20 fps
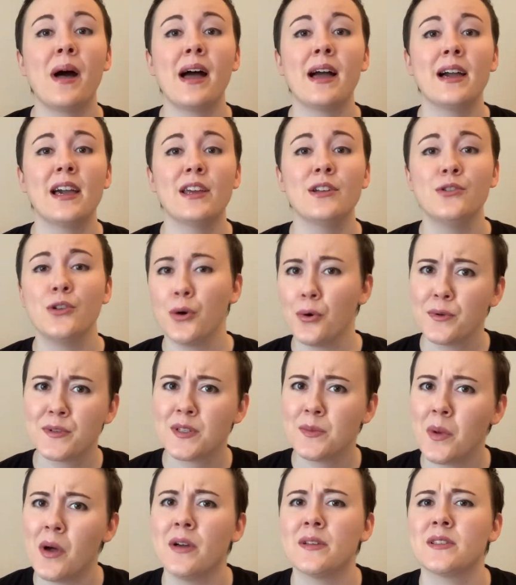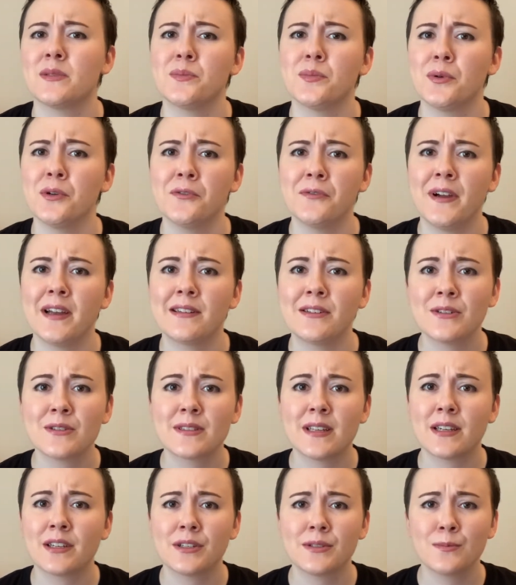I know some awesome profilers
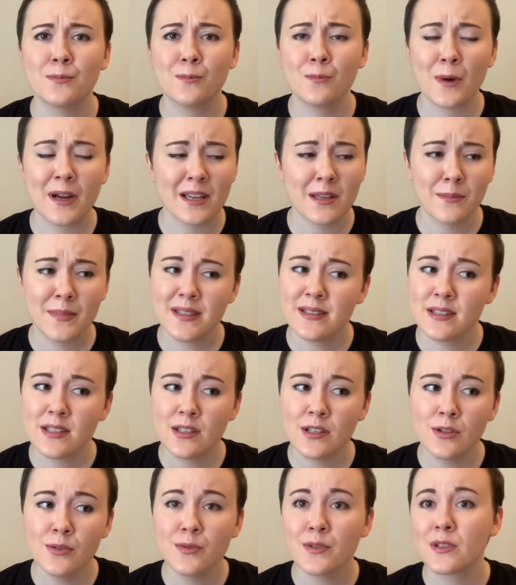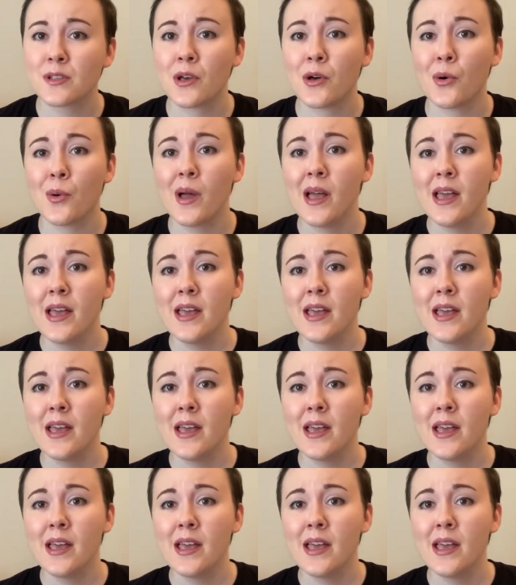that I could recommend to you. So